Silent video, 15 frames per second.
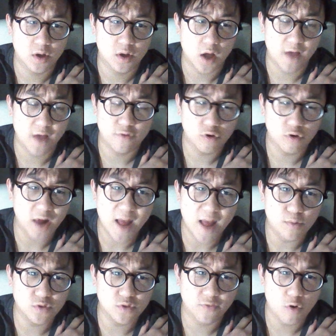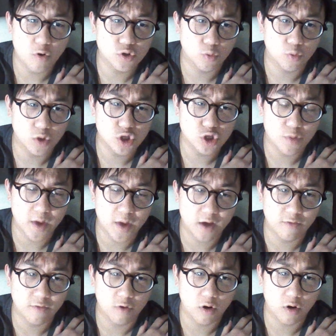If you're not able to focus on one
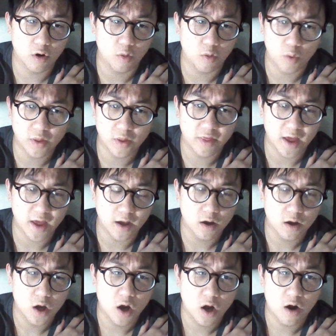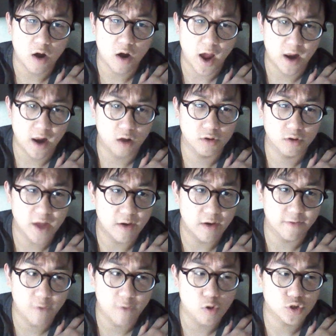topic for one thing, and knuckle down
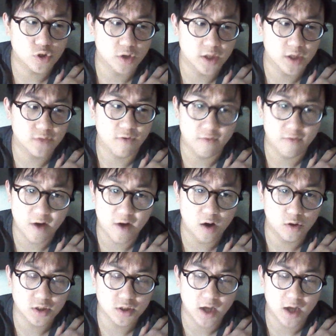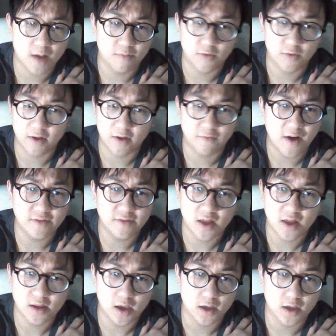and focus on it for a very long time, for like five,
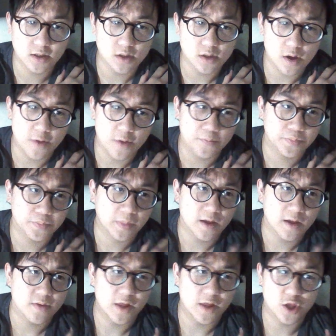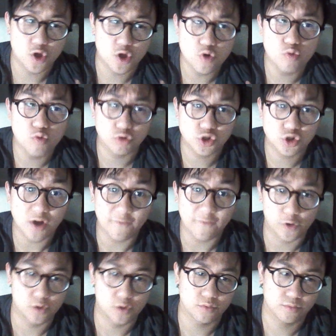ten years, and you will
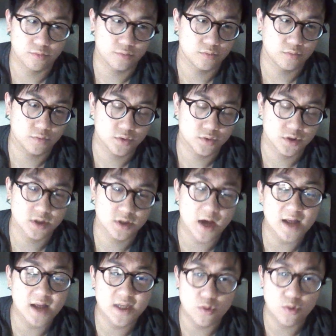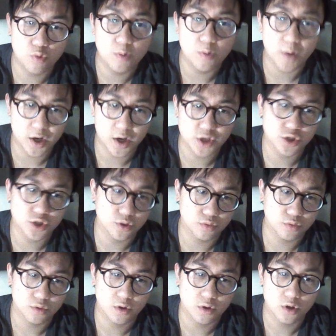suffer. Society will punish
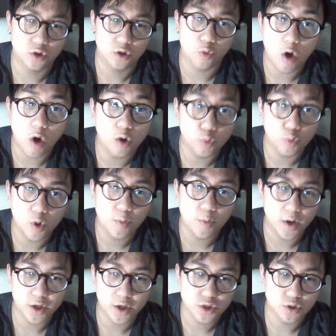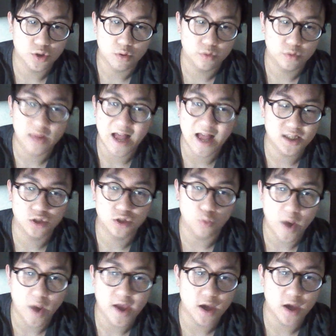you. The world will punish you. That's the
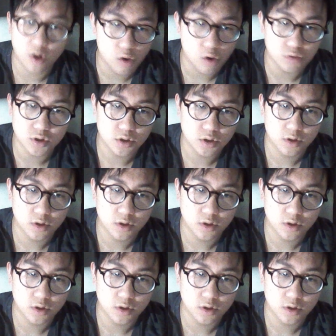way it goes.